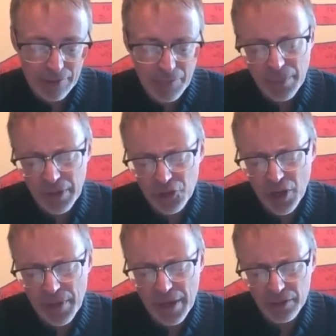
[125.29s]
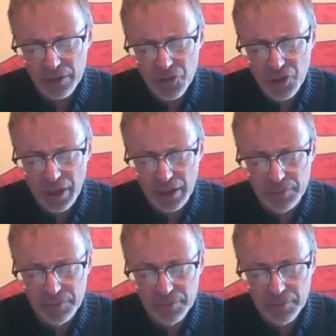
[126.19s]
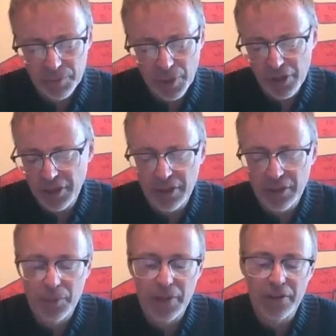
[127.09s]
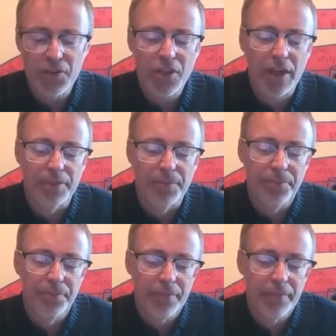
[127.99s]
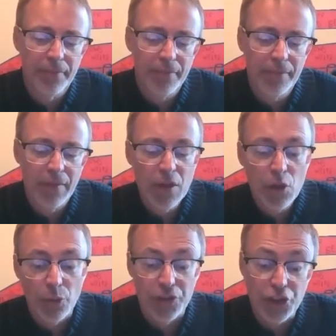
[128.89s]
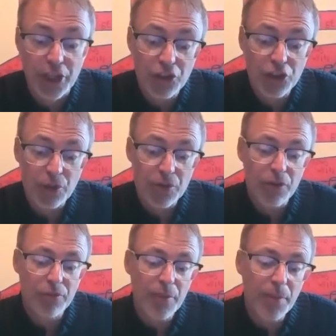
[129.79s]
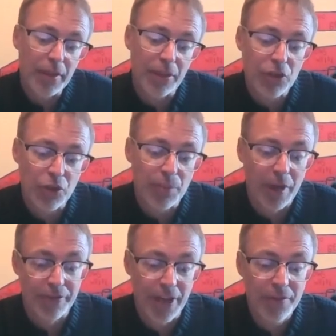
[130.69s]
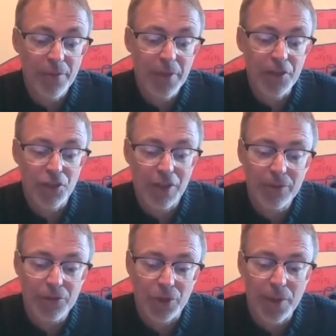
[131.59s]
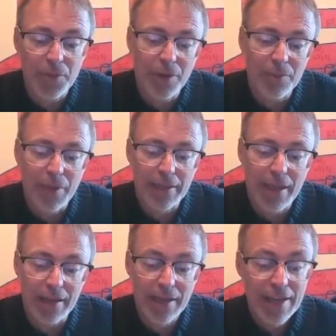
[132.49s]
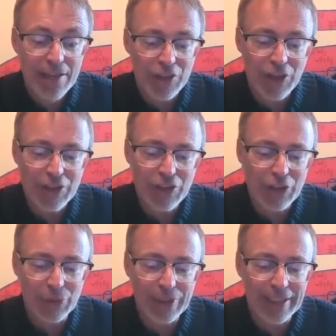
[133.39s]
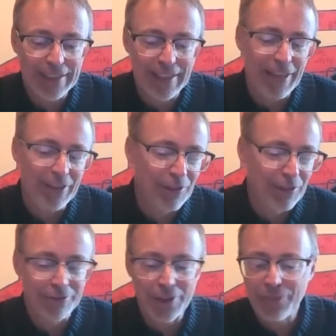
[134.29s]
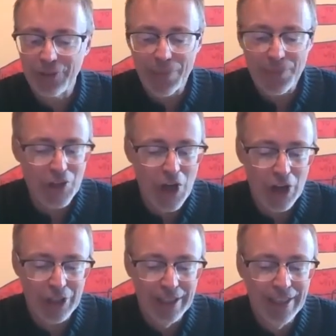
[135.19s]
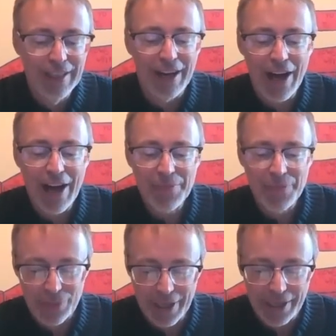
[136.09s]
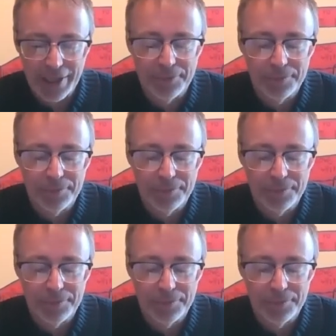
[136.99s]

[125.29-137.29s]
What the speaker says: Maybe I'll try my hair loose today, parted a little bit on the side. With jean shorts over my bathing suit, my favorite beach towel draped around my neck, sunscreen lathered and flip-flops on, I'm ready.